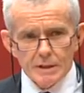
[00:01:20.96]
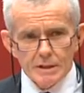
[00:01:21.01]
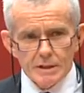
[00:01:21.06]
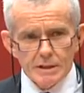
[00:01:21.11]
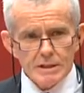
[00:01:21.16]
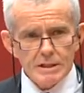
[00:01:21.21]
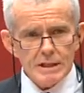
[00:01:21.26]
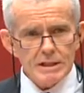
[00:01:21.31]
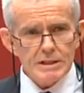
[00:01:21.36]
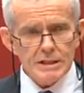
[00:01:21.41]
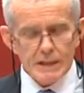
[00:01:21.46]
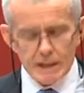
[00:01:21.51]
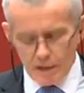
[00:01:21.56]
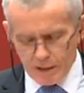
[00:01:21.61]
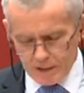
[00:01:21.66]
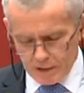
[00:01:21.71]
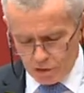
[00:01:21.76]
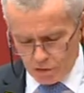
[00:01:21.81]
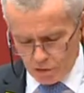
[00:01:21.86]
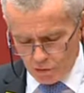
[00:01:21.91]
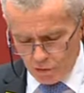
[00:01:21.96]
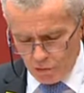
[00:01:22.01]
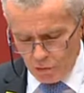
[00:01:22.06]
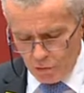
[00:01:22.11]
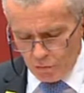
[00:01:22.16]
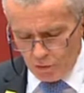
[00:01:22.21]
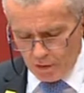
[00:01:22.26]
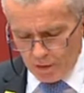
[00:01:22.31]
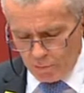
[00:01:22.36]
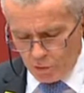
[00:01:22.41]
Does that sound like a
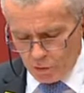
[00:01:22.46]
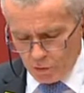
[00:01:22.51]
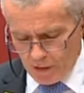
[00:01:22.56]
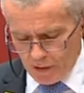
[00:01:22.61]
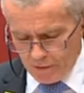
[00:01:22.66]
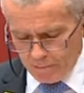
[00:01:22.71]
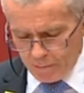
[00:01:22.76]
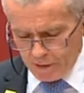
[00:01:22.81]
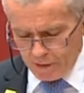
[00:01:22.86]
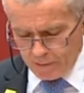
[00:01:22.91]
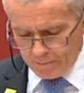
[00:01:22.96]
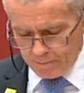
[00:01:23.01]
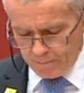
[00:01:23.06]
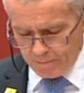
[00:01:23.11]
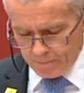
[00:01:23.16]
true Liberal government?